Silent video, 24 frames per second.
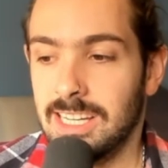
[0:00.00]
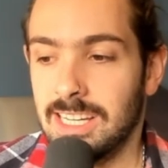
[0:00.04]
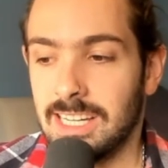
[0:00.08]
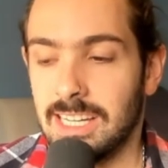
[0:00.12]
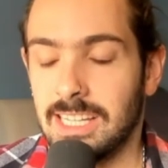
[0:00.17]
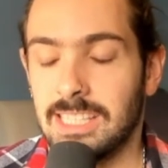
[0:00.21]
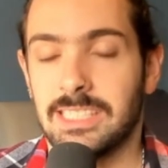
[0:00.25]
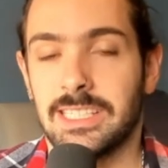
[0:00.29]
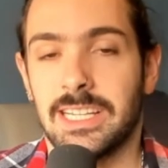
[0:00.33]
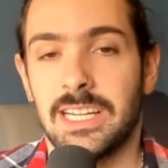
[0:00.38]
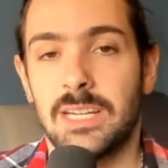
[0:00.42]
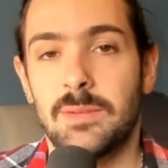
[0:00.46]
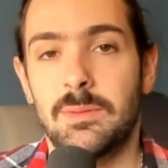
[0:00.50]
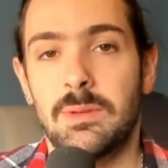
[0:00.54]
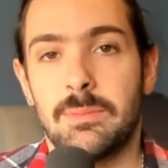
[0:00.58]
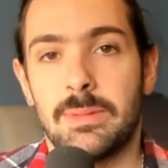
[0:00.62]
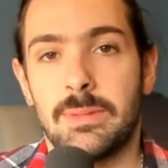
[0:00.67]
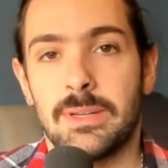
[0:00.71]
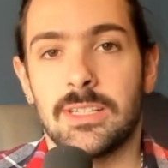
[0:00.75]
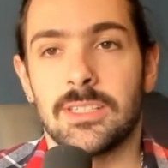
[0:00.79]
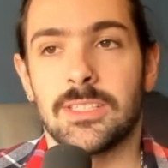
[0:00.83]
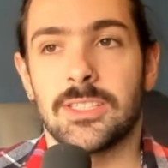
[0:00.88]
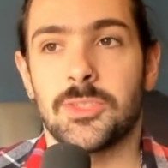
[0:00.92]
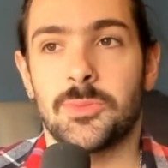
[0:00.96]
It's going to be
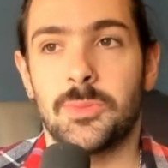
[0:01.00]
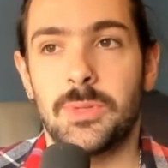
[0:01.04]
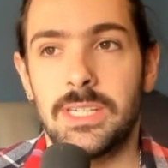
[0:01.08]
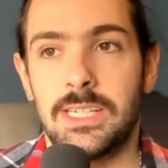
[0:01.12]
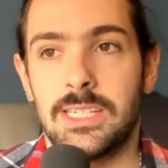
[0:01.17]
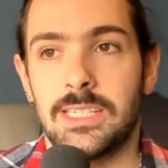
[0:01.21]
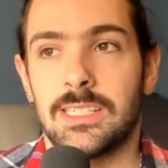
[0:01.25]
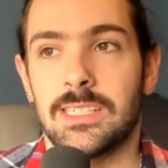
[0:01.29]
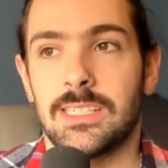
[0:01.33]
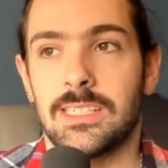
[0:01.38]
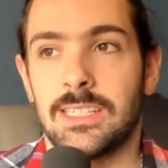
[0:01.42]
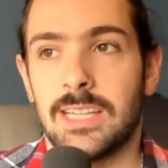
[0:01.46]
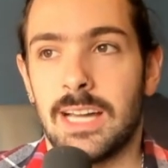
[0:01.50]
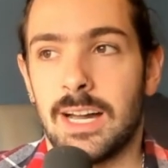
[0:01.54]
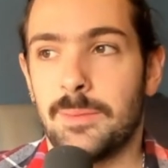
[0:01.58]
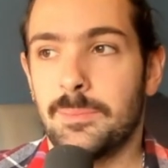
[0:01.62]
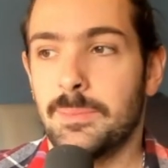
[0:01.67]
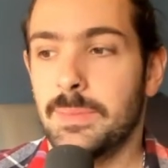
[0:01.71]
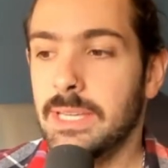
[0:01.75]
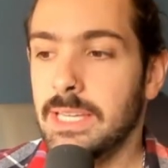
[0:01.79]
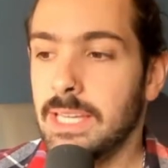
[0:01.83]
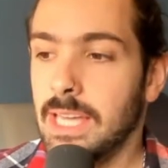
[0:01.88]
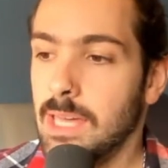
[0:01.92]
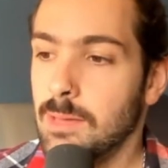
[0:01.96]
bittersweet not
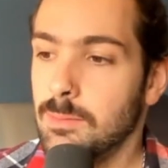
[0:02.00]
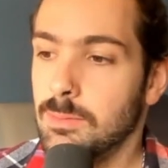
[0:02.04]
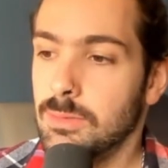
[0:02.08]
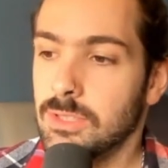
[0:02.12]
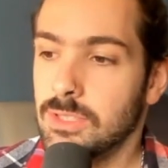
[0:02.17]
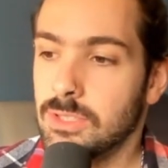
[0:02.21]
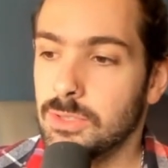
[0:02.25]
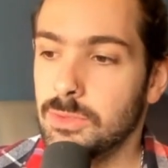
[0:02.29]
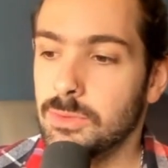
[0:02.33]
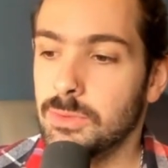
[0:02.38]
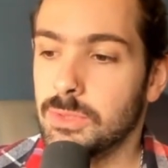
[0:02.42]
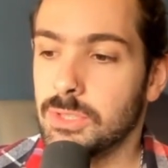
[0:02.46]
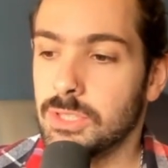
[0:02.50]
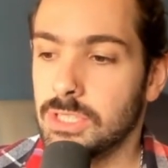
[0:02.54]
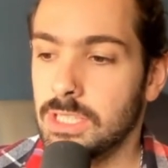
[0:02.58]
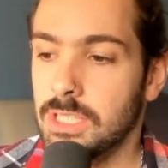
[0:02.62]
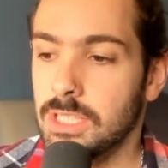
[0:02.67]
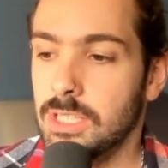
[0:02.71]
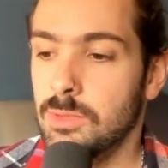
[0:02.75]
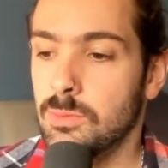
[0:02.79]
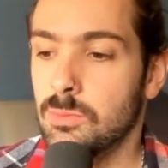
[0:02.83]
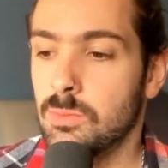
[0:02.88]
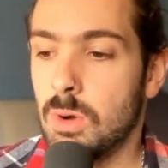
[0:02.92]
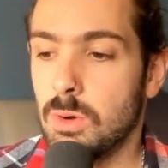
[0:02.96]
being able to
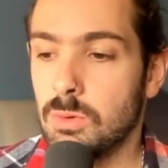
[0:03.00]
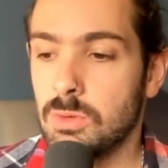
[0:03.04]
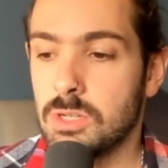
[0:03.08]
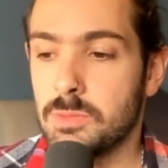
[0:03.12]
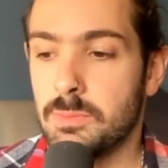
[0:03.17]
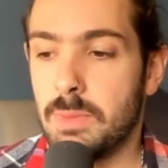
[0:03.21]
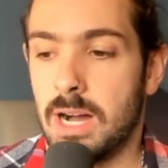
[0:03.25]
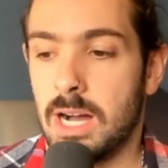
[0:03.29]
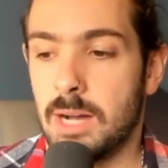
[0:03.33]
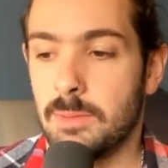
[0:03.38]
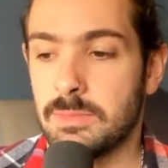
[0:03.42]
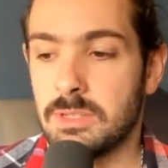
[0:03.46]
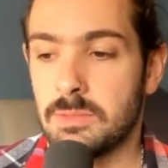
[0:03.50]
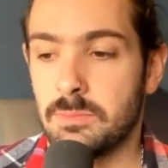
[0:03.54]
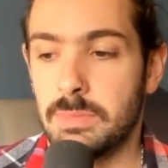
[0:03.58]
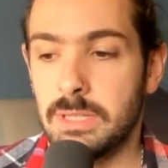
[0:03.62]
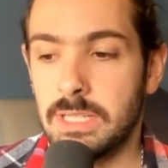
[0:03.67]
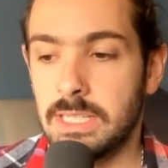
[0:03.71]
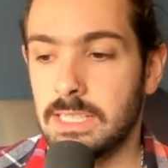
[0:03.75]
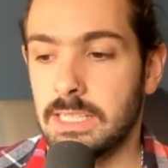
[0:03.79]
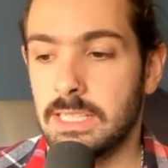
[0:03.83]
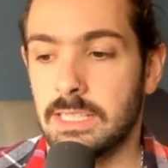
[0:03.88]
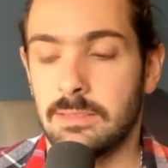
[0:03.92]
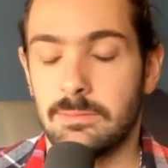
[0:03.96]
see Woj bombs
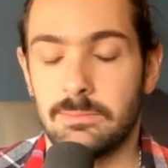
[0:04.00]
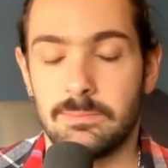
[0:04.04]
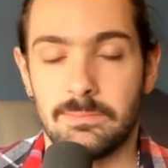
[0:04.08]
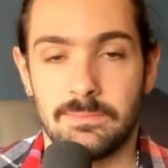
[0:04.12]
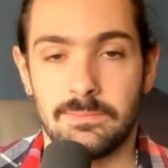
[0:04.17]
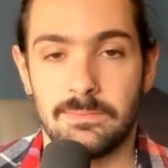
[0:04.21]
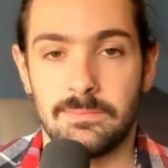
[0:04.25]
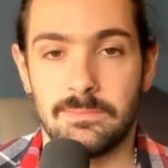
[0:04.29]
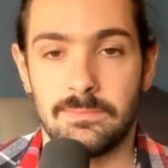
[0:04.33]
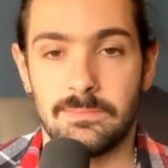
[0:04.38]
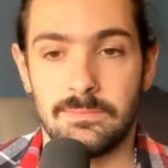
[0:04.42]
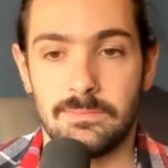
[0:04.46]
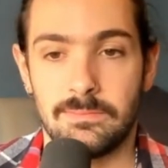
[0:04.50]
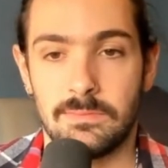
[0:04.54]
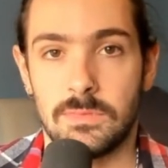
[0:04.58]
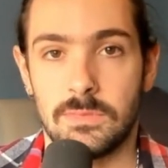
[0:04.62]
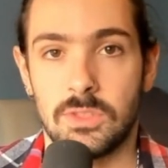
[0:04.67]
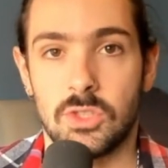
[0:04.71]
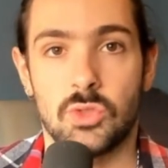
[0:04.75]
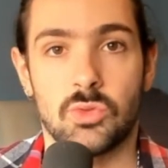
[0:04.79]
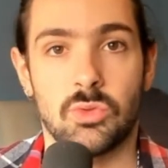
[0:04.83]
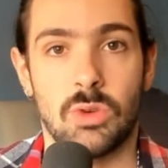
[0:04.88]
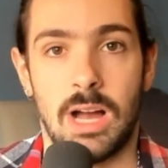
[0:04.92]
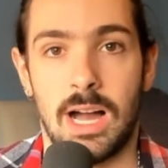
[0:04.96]
being
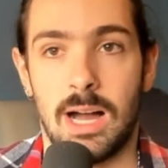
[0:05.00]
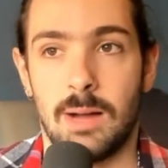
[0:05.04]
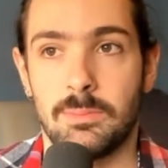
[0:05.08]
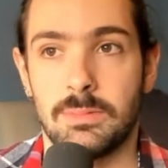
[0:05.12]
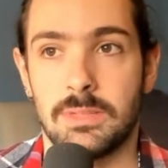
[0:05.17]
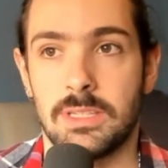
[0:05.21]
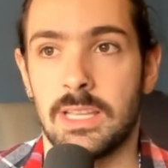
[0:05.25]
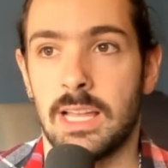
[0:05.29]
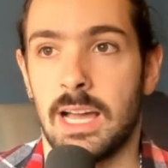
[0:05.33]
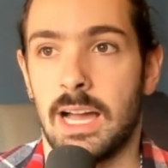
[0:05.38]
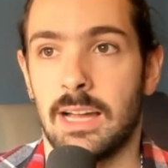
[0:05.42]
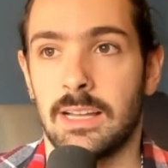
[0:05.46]
dropped, not,